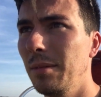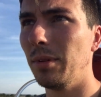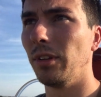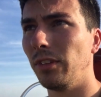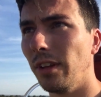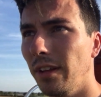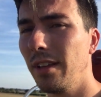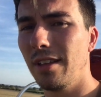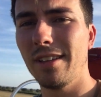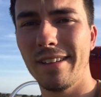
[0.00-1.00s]
But I'll
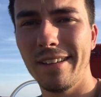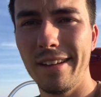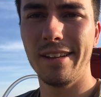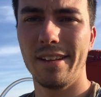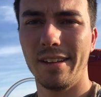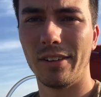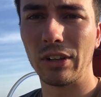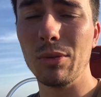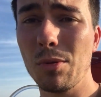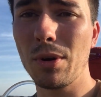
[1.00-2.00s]

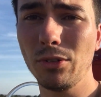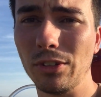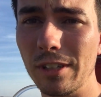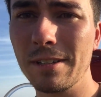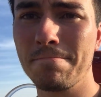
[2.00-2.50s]
keep you posted.